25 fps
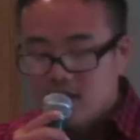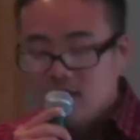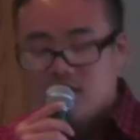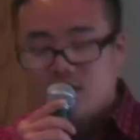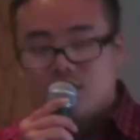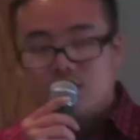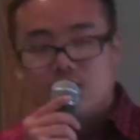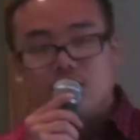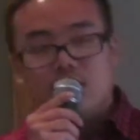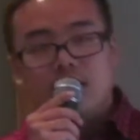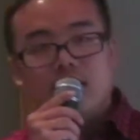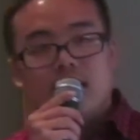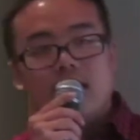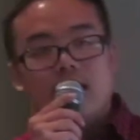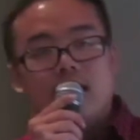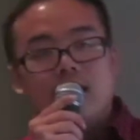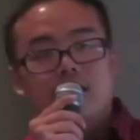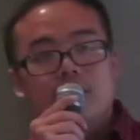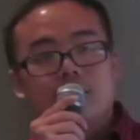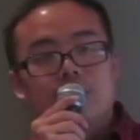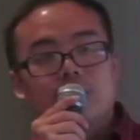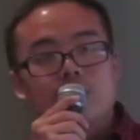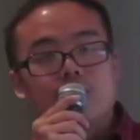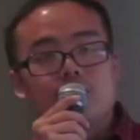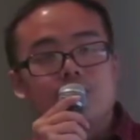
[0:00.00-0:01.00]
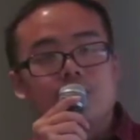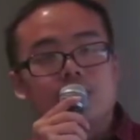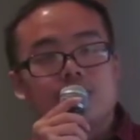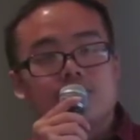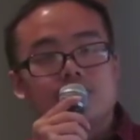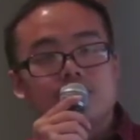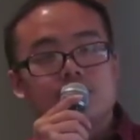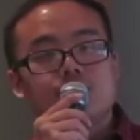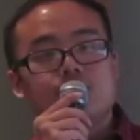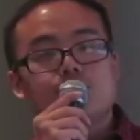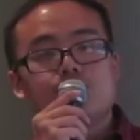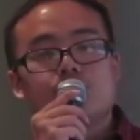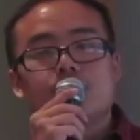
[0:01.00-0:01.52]
So God, you know, you give
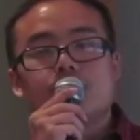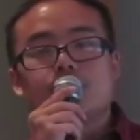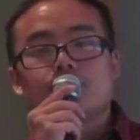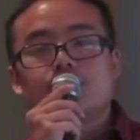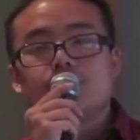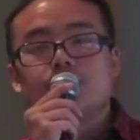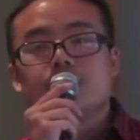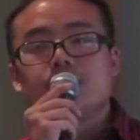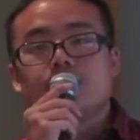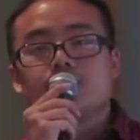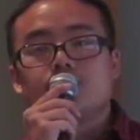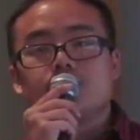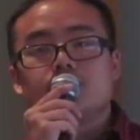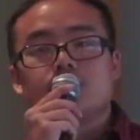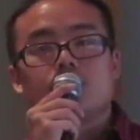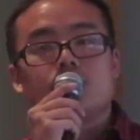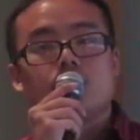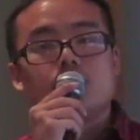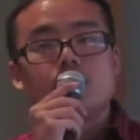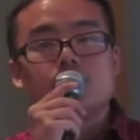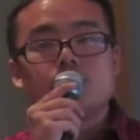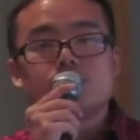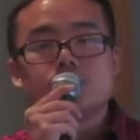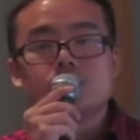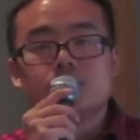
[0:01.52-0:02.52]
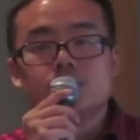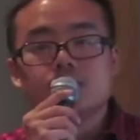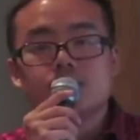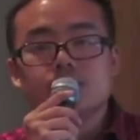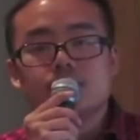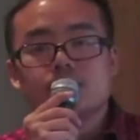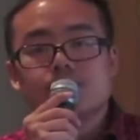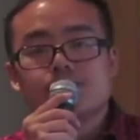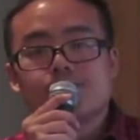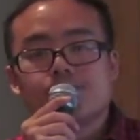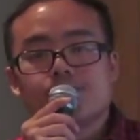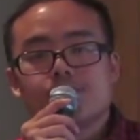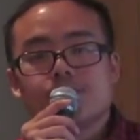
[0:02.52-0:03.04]
us dreams, you give us goals,
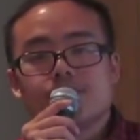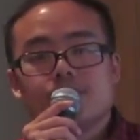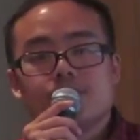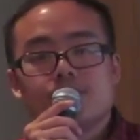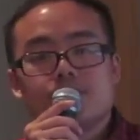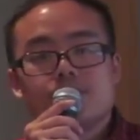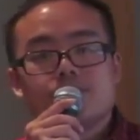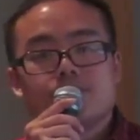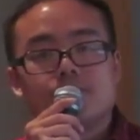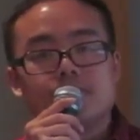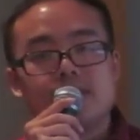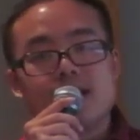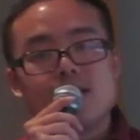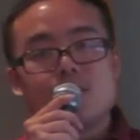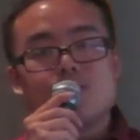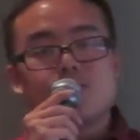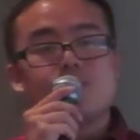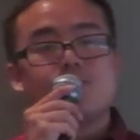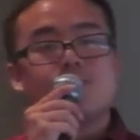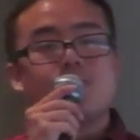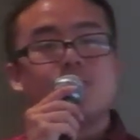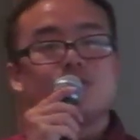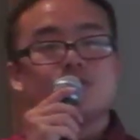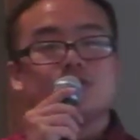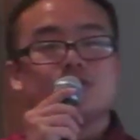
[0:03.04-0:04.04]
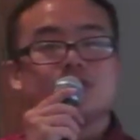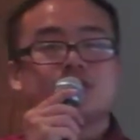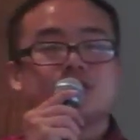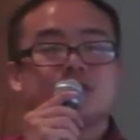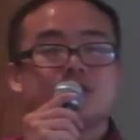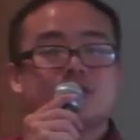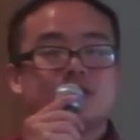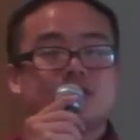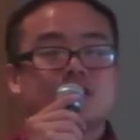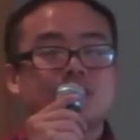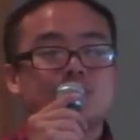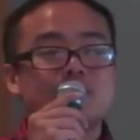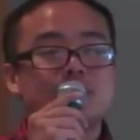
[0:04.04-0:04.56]
but not with Moses.
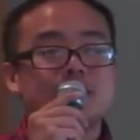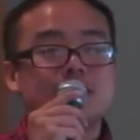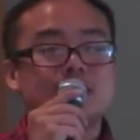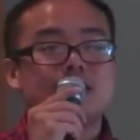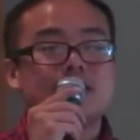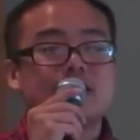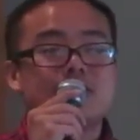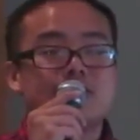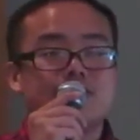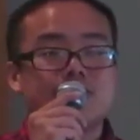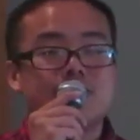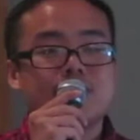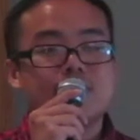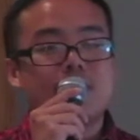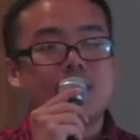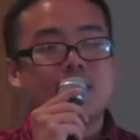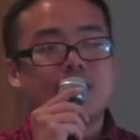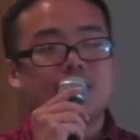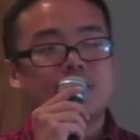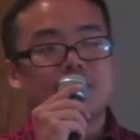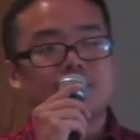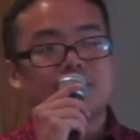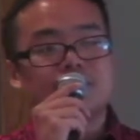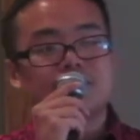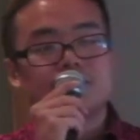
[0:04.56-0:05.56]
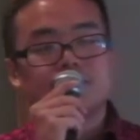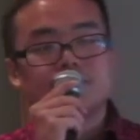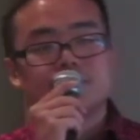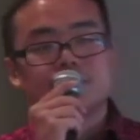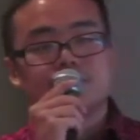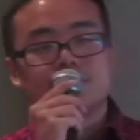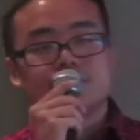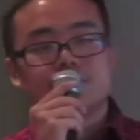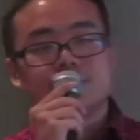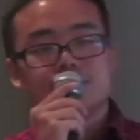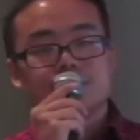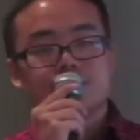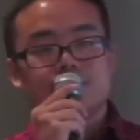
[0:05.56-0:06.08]
Something's different about him,
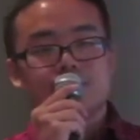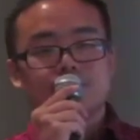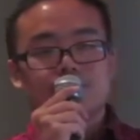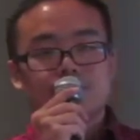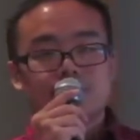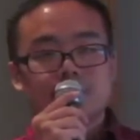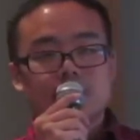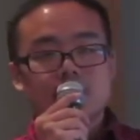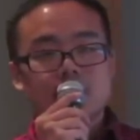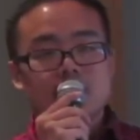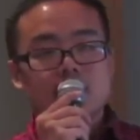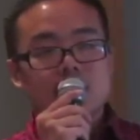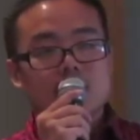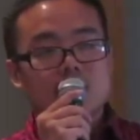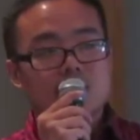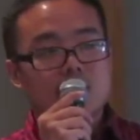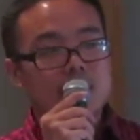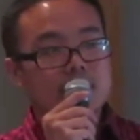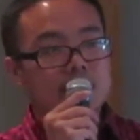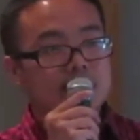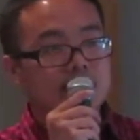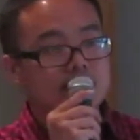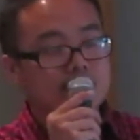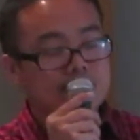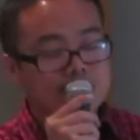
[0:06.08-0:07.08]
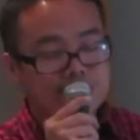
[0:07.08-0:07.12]
right?